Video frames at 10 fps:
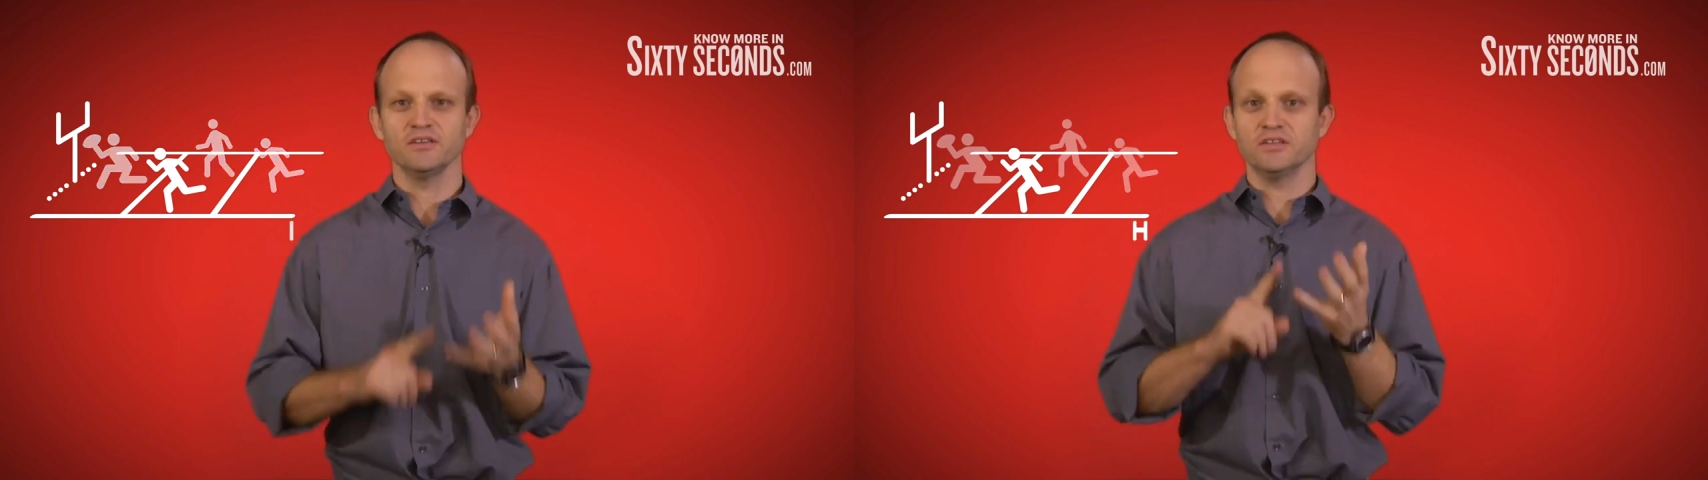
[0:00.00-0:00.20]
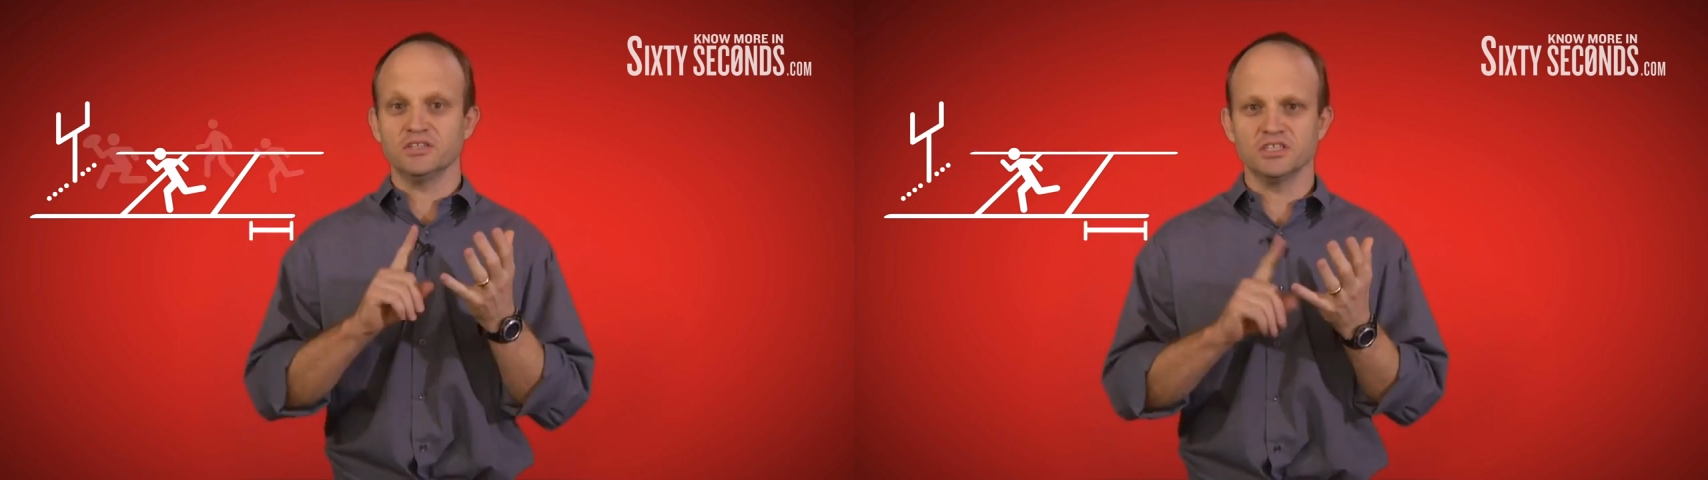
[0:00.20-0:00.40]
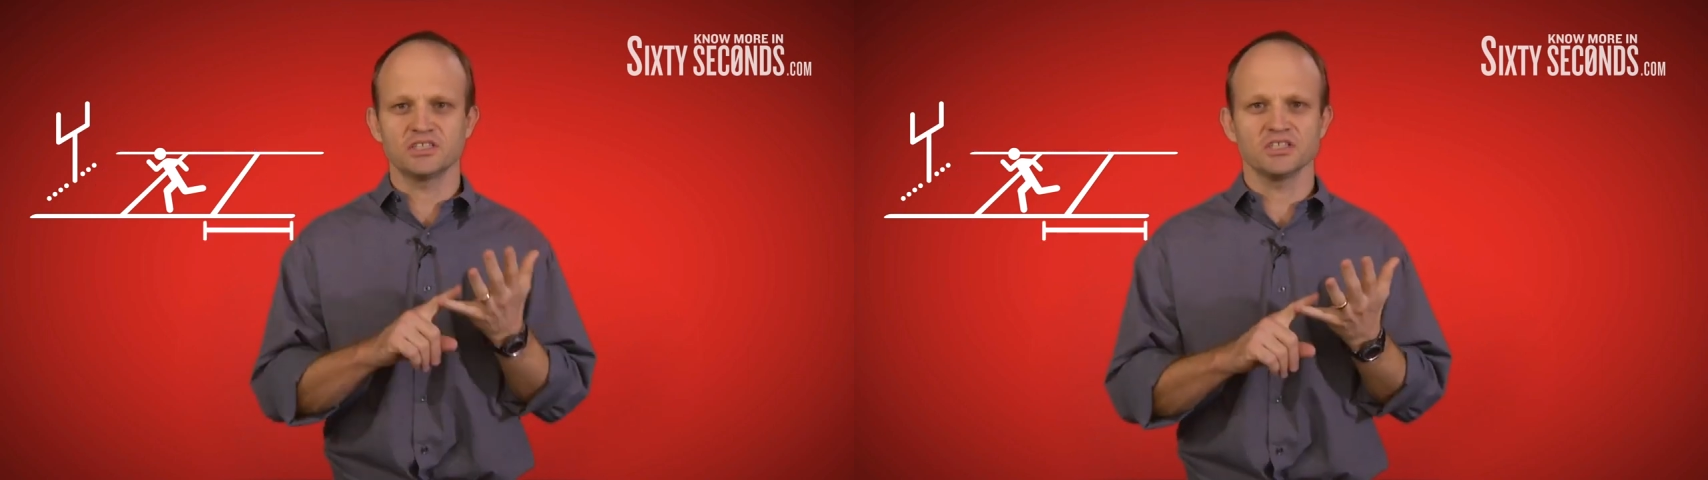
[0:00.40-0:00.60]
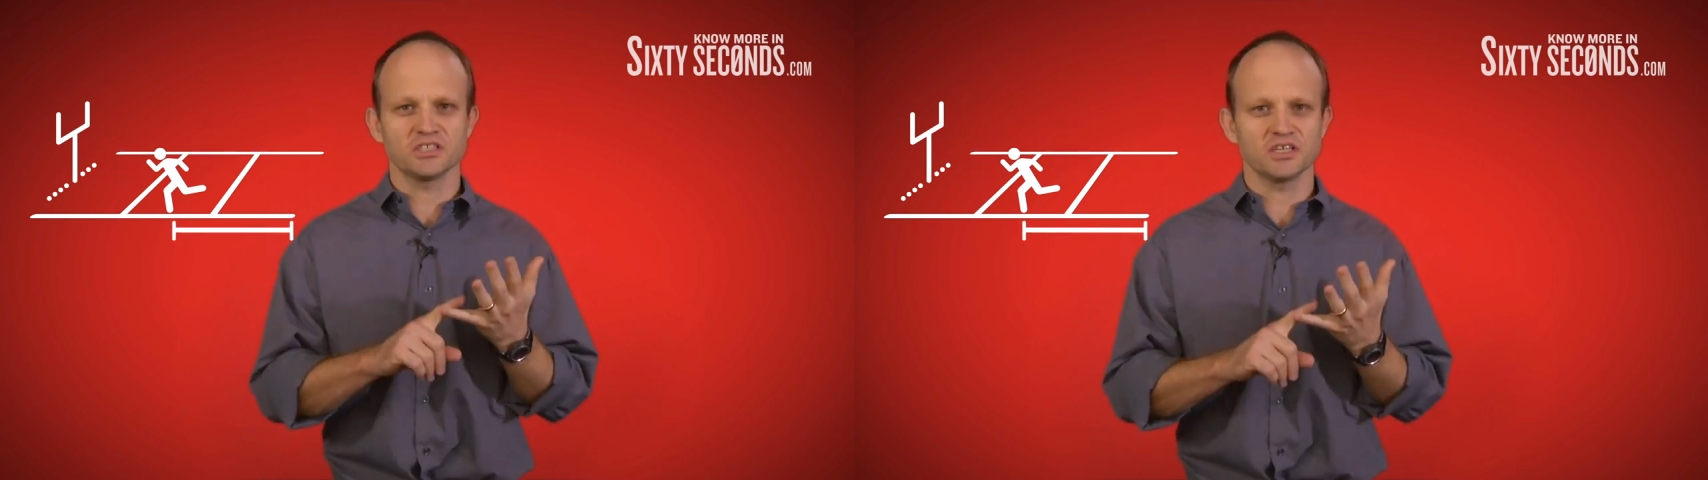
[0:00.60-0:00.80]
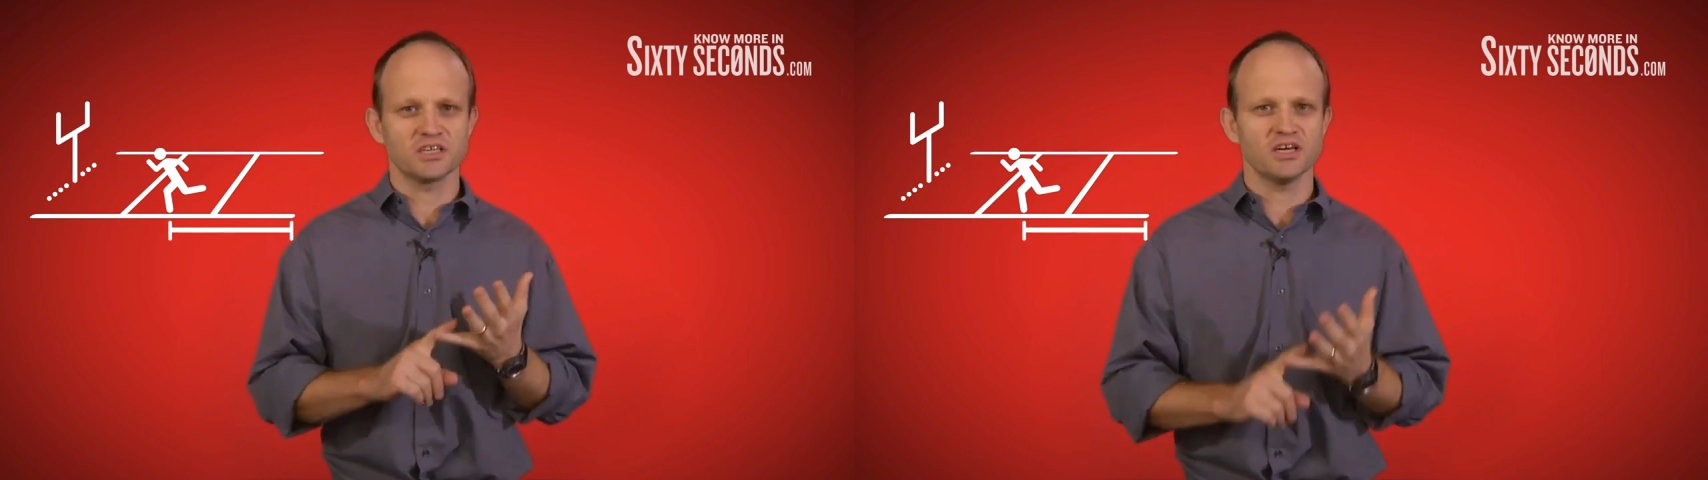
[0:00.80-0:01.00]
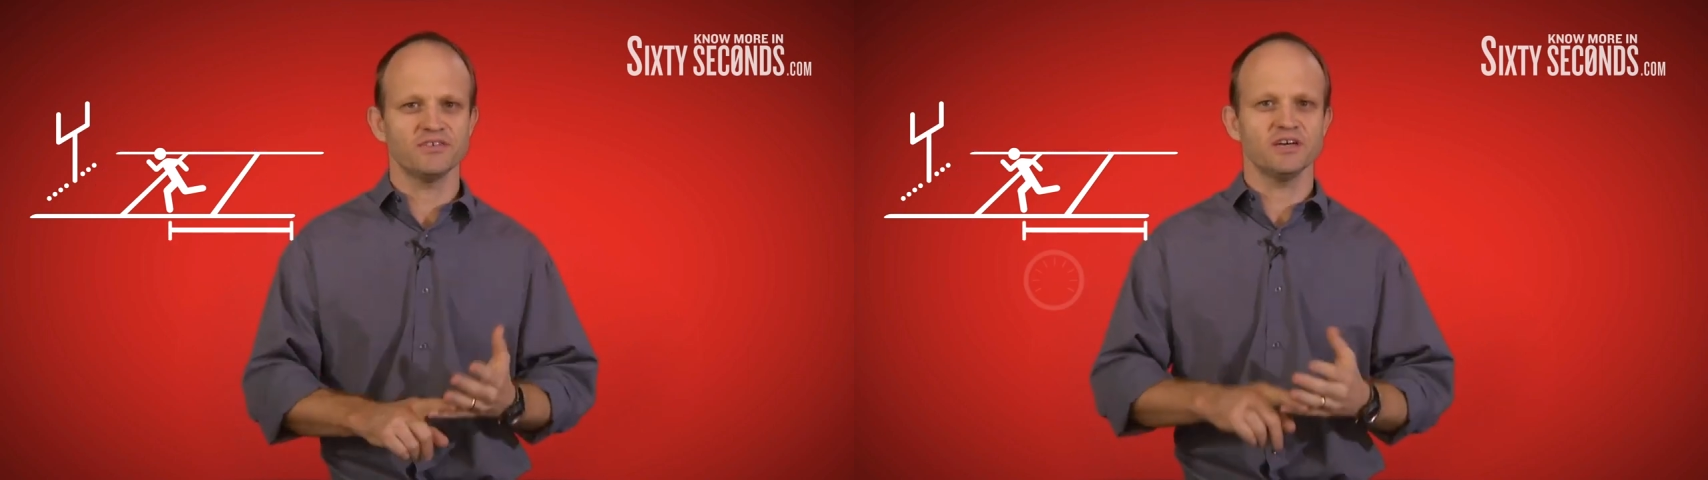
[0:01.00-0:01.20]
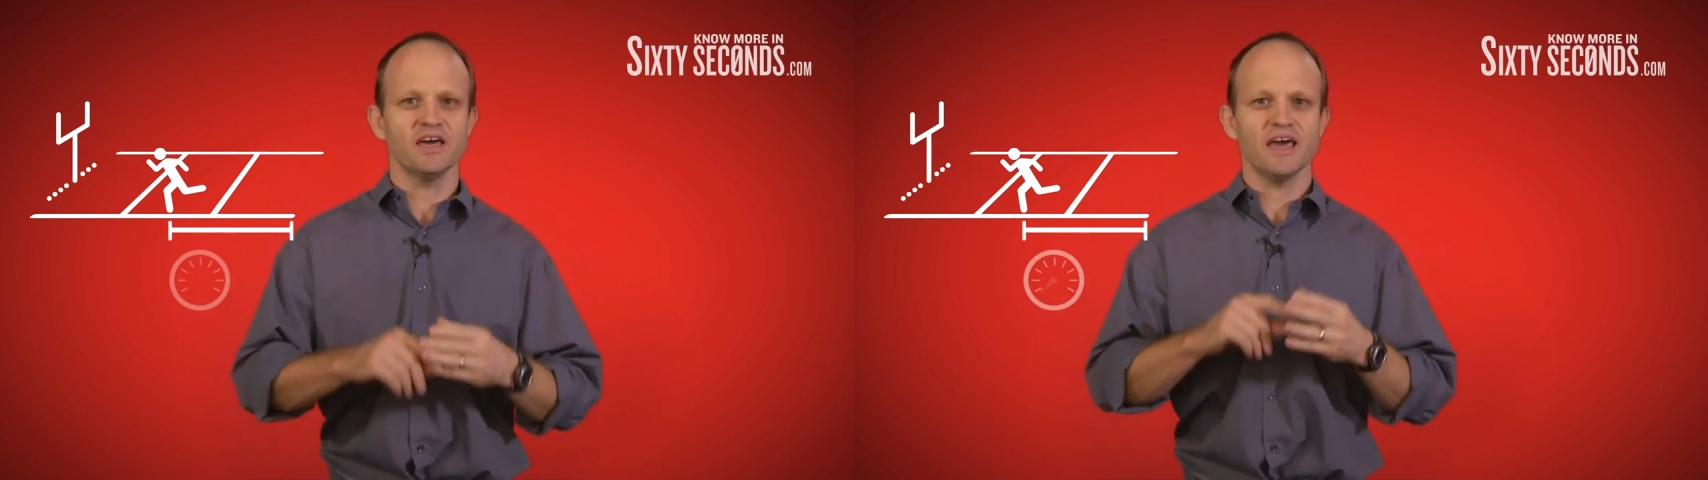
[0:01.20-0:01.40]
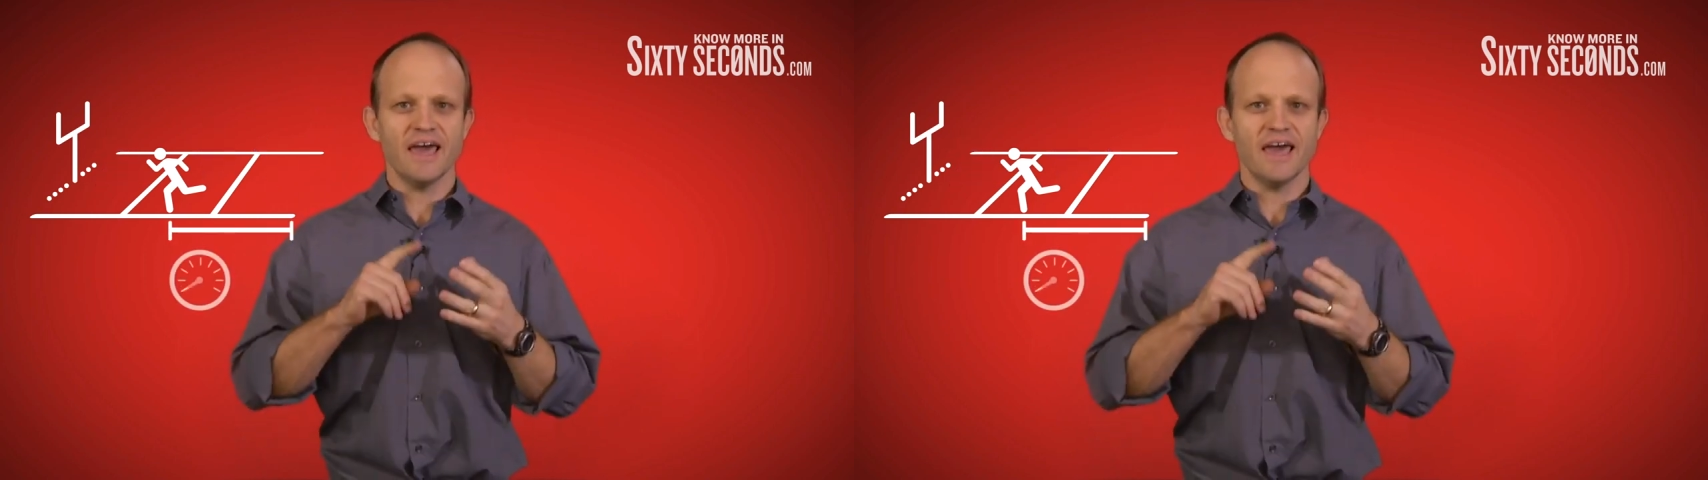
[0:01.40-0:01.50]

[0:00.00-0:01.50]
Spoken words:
the distance they cover,